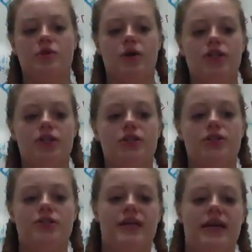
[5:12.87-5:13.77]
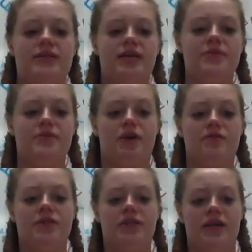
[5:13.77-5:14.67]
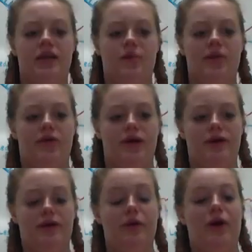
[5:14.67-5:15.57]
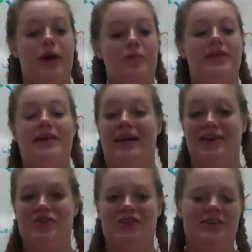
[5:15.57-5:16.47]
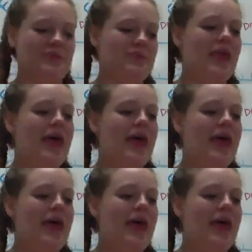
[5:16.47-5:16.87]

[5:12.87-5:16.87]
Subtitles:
question concerns the enzymes involved in DNA replication.